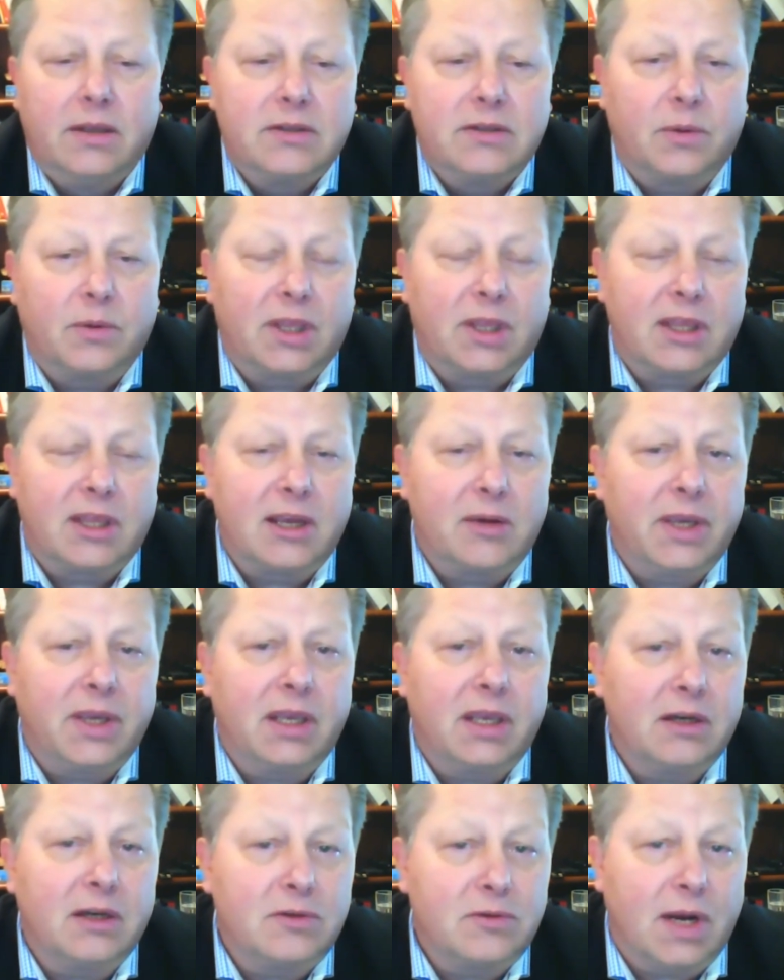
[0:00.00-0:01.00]
So we think we
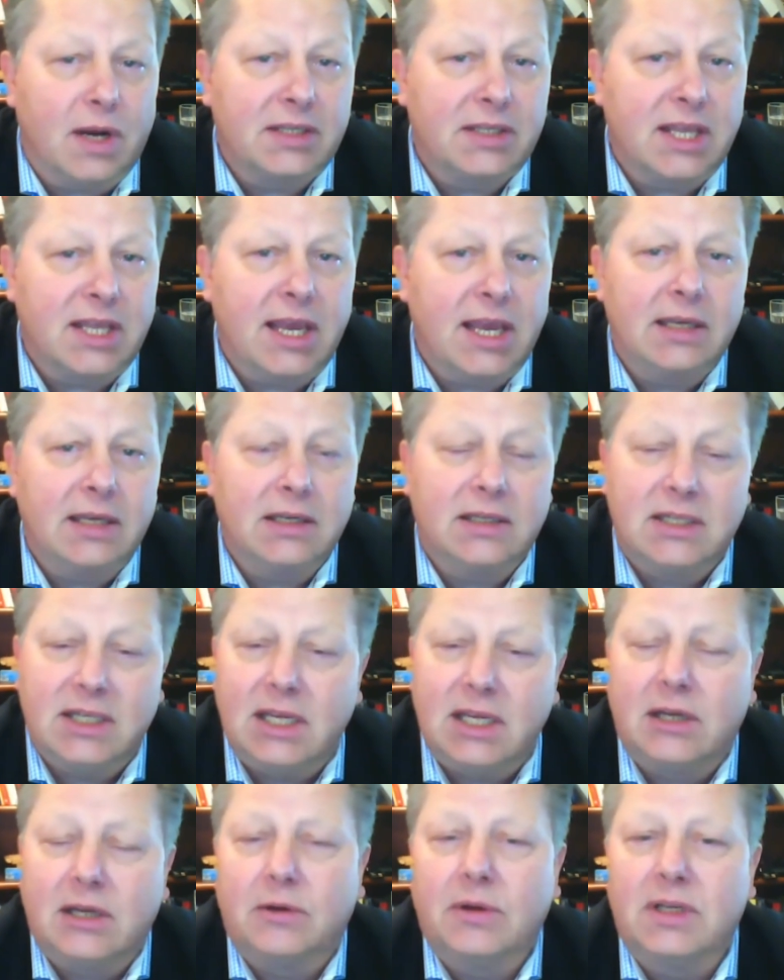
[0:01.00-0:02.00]
can address that,
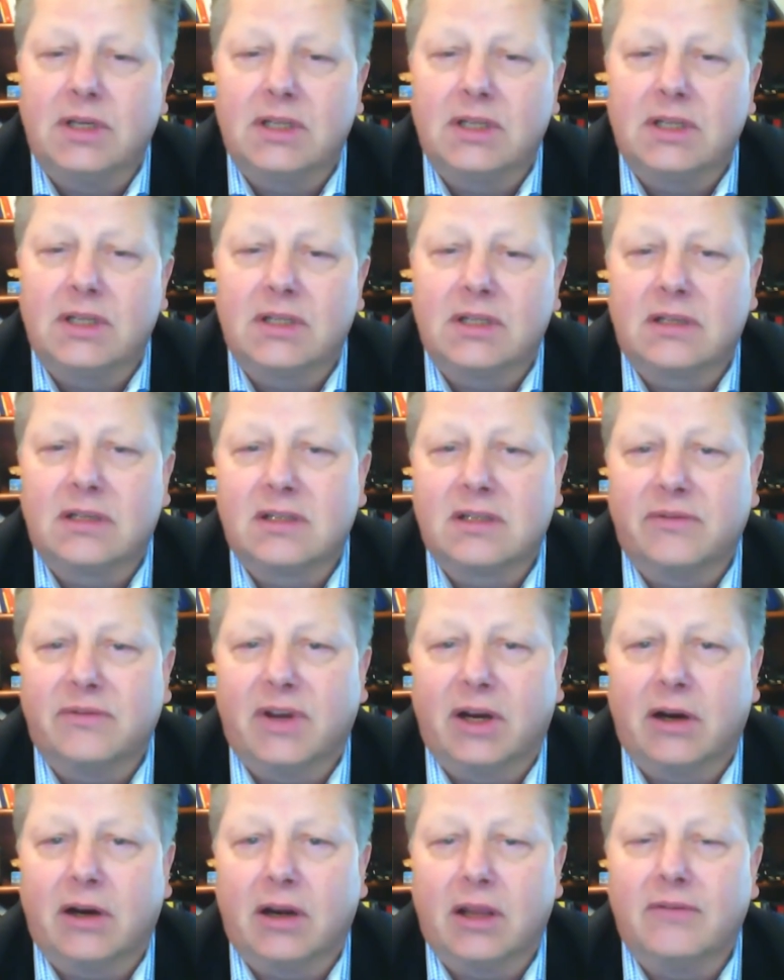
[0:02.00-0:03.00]
decrease the
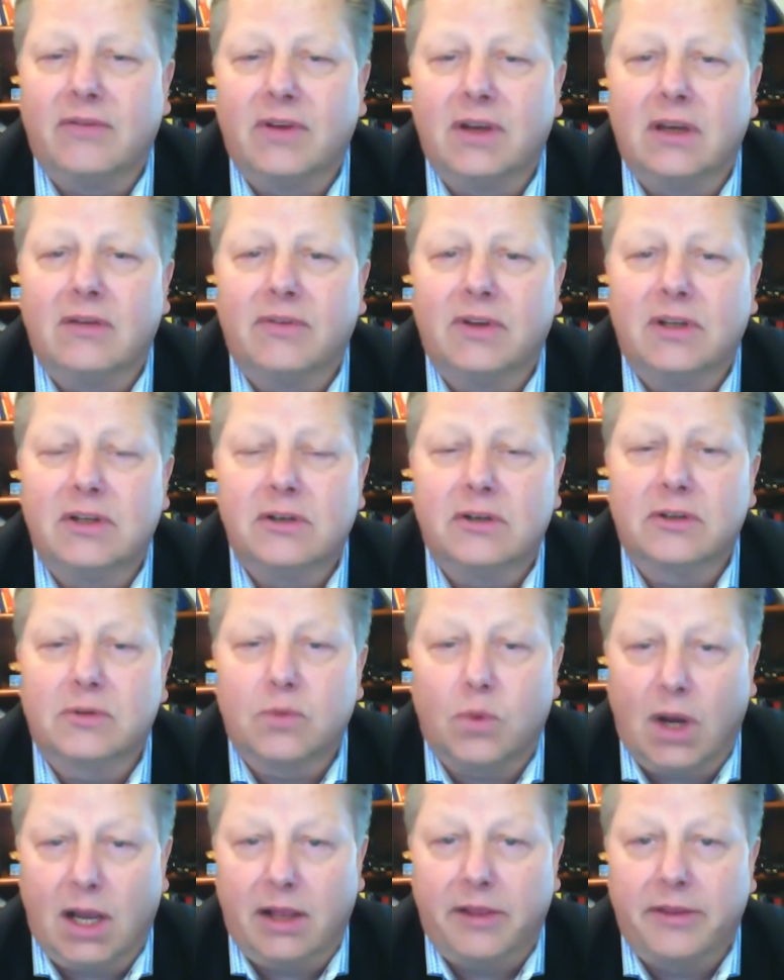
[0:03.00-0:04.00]
severity of
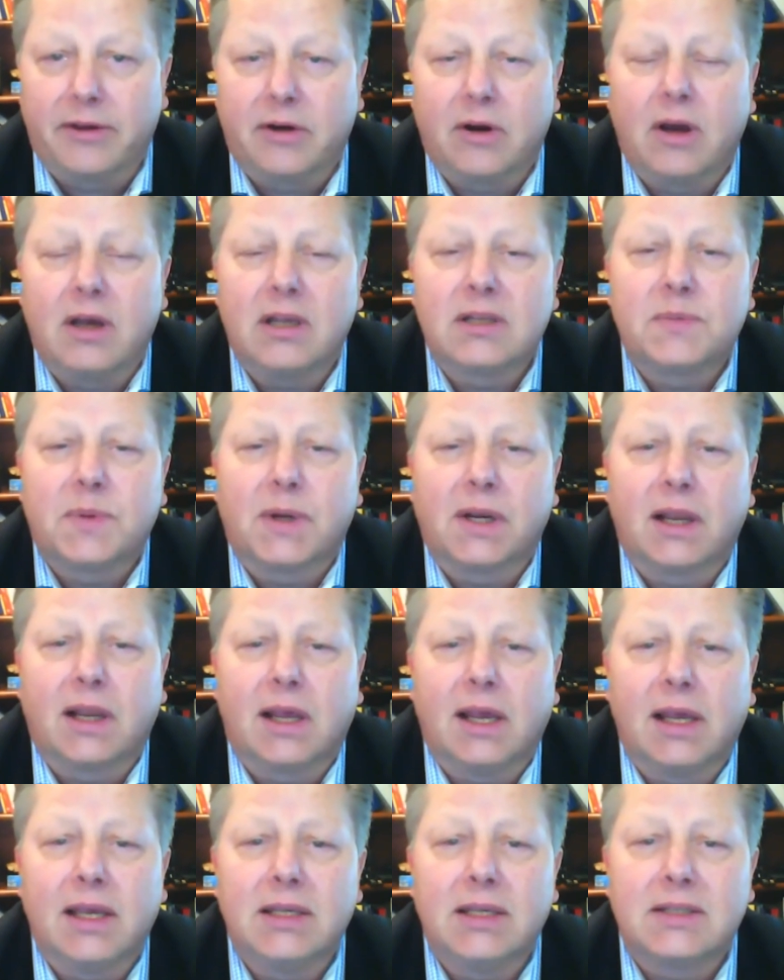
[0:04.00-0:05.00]
individuals while they're
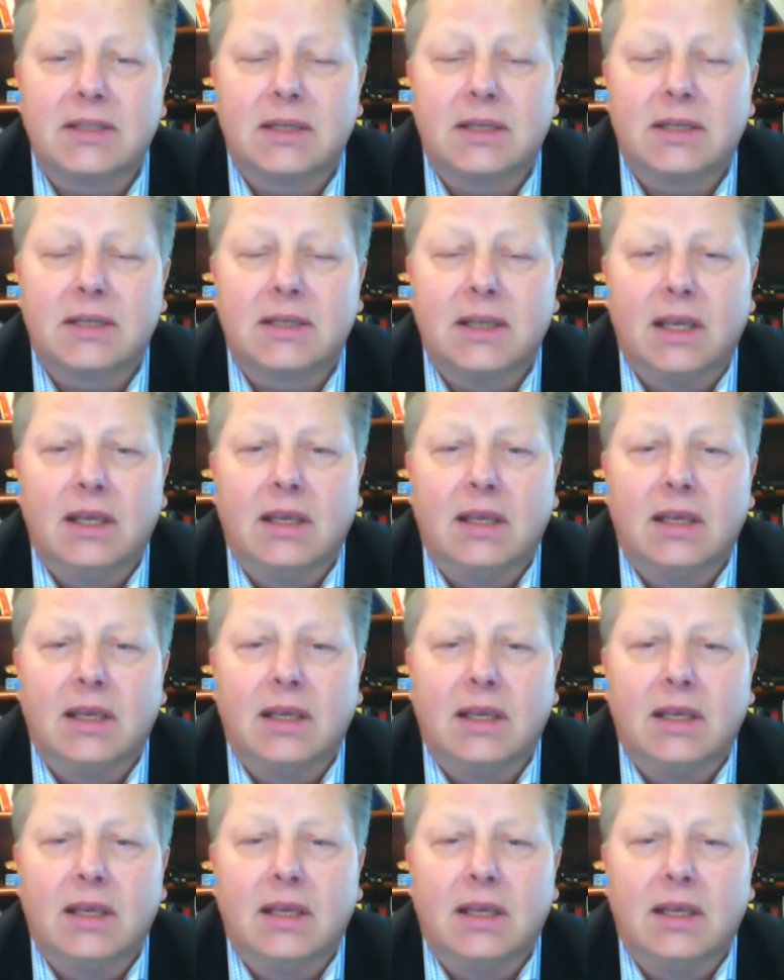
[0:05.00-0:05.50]
hospitalized,